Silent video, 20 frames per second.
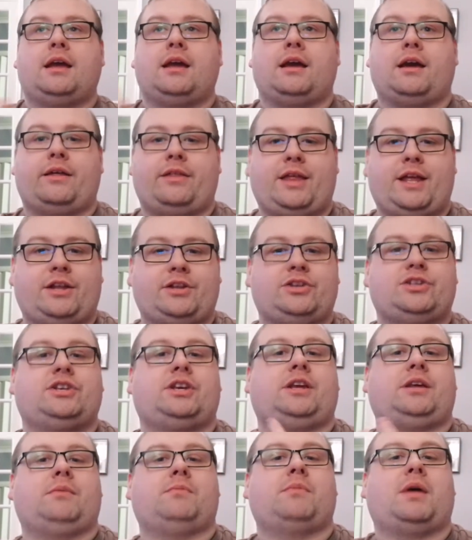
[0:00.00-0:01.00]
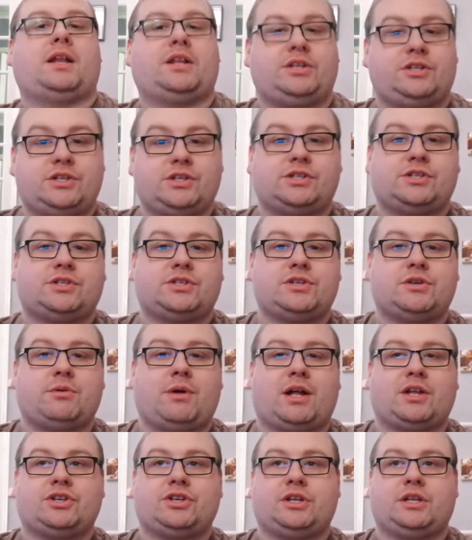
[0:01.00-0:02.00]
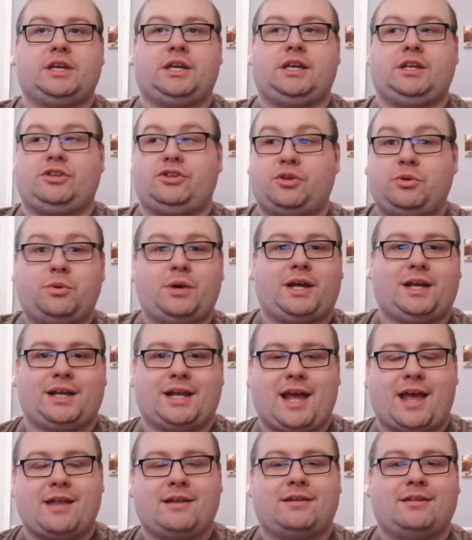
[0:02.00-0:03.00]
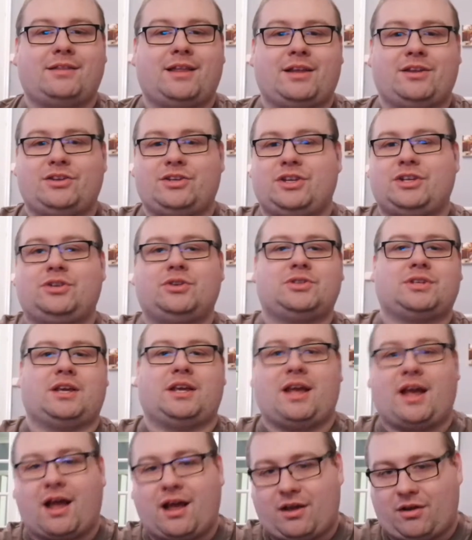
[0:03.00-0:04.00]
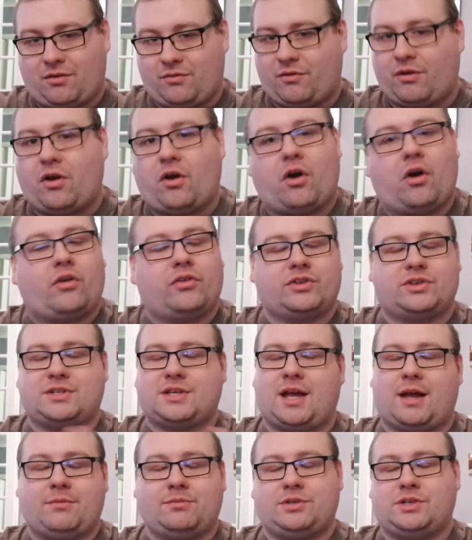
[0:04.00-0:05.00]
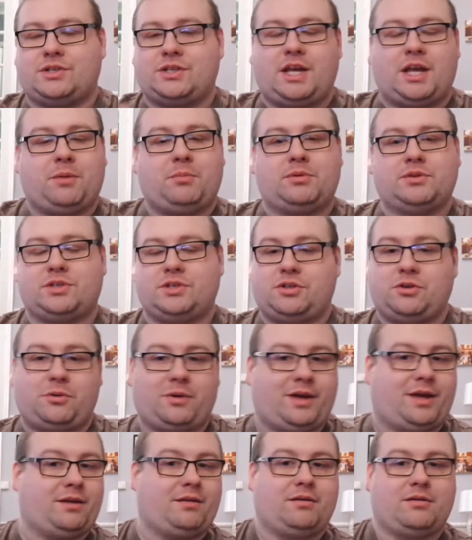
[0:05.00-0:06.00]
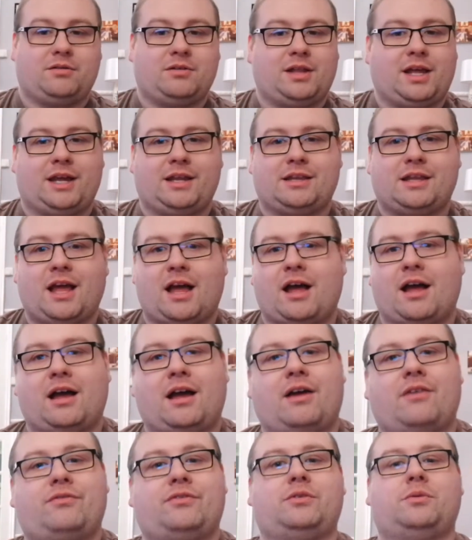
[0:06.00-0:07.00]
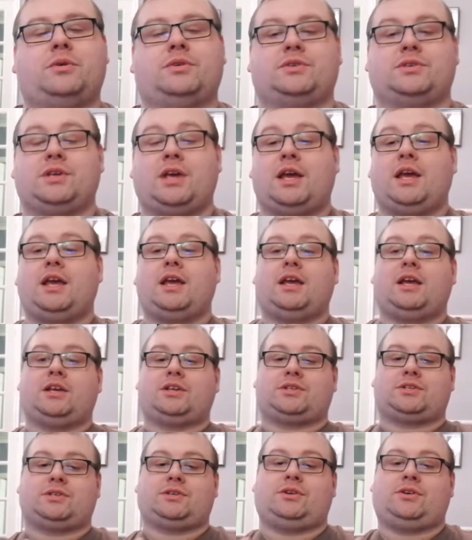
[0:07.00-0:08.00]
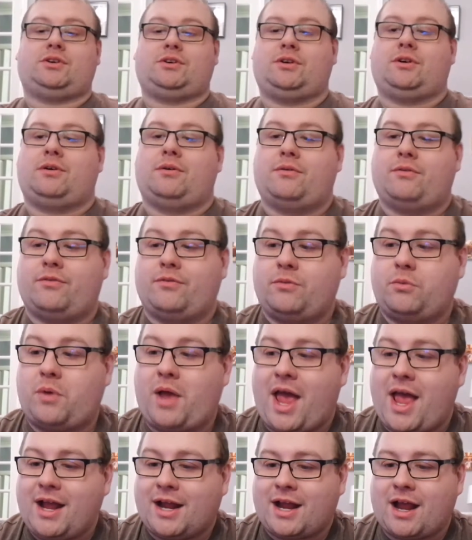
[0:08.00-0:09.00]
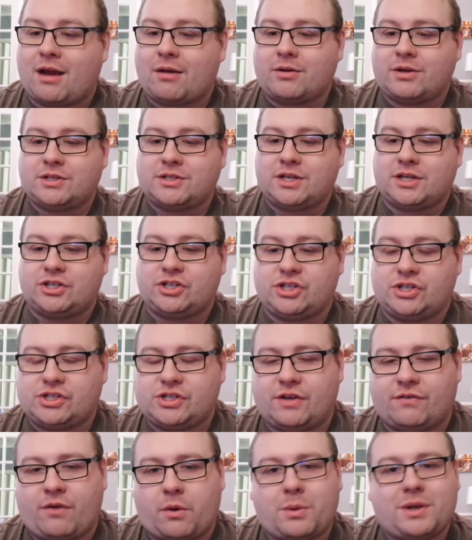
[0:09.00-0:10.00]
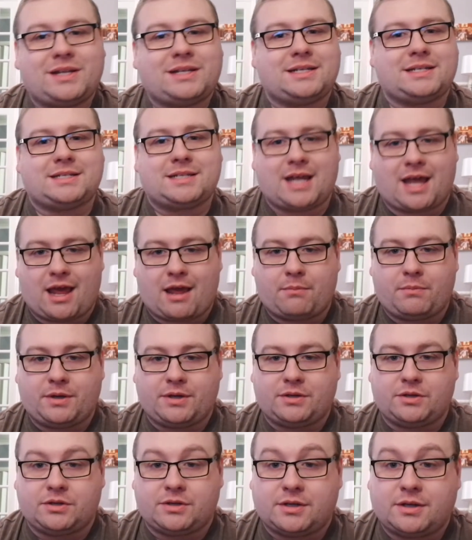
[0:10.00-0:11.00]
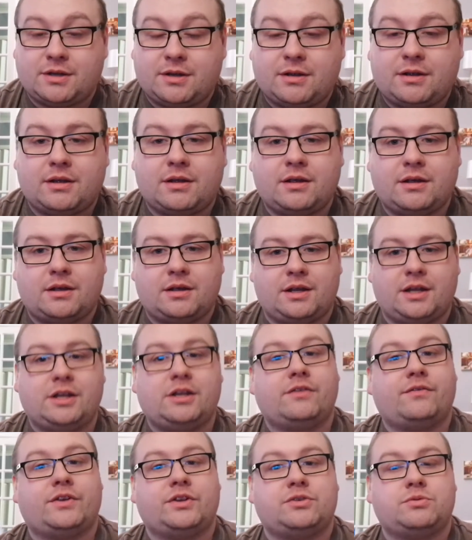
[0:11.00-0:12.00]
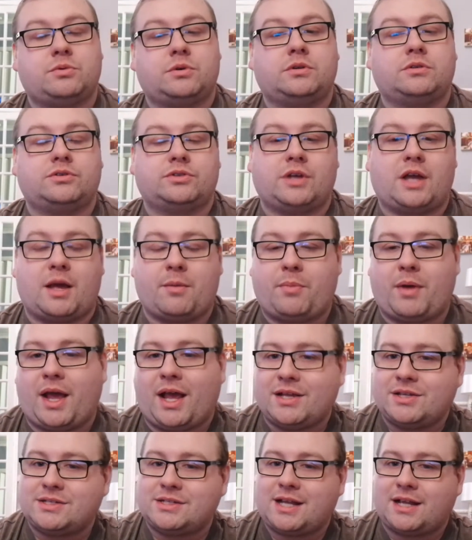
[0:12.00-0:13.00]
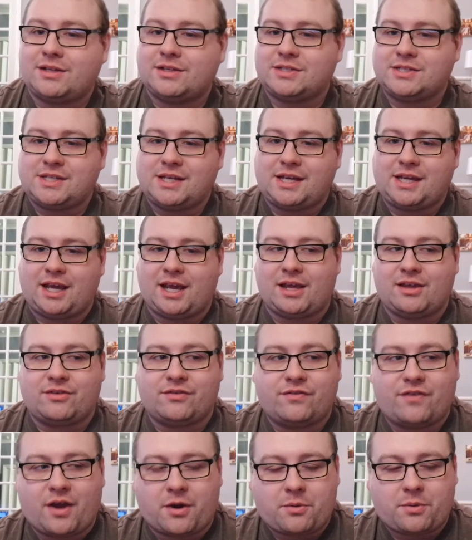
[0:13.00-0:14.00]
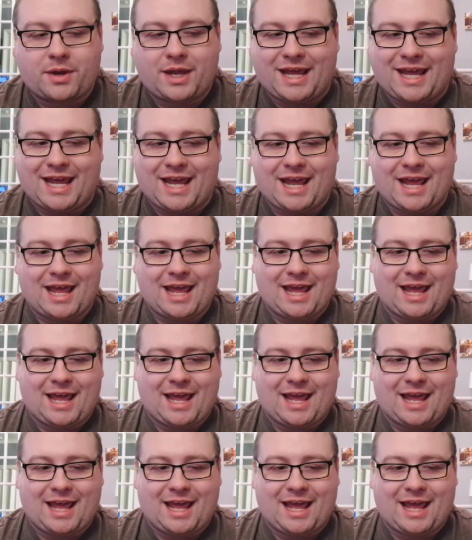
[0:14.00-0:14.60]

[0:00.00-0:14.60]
and then she manages to actually do it again, and then she does it all the time. She's able to do it like that afterwards. So her character, she's a very determined individual. Her personality is very.